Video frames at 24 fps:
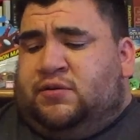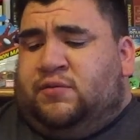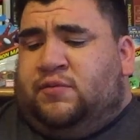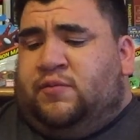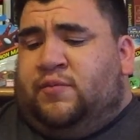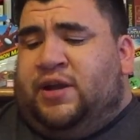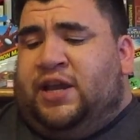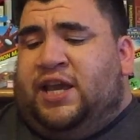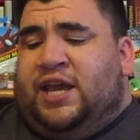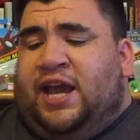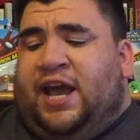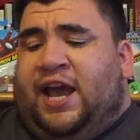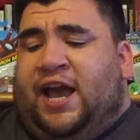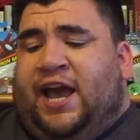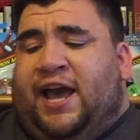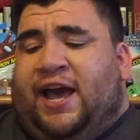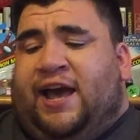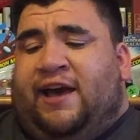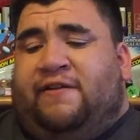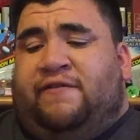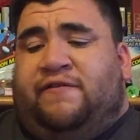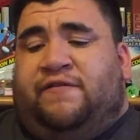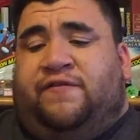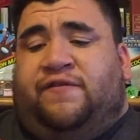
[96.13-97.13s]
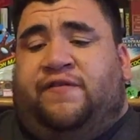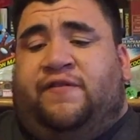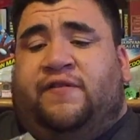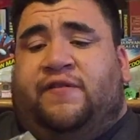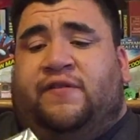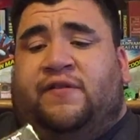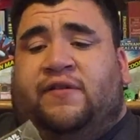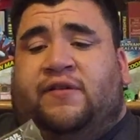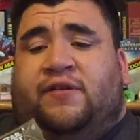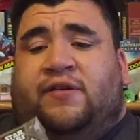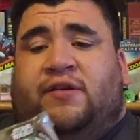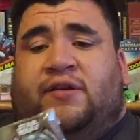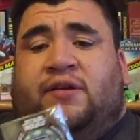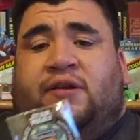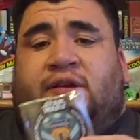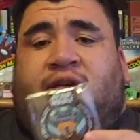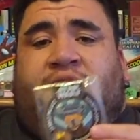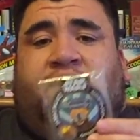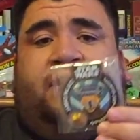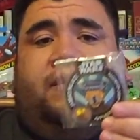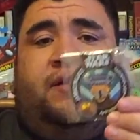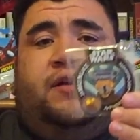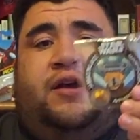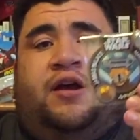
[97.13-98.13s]
we have
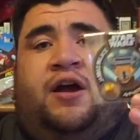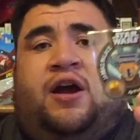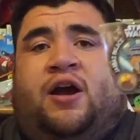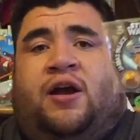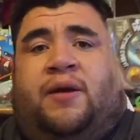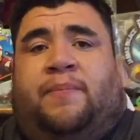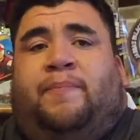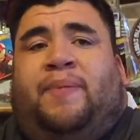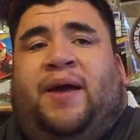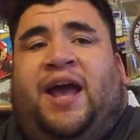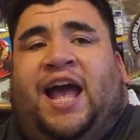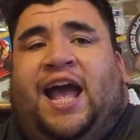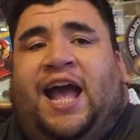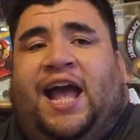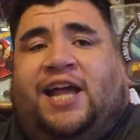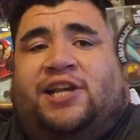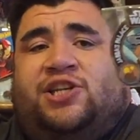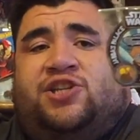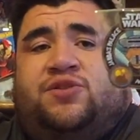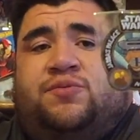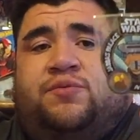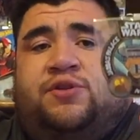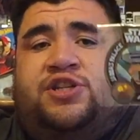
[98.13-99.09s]
our patch,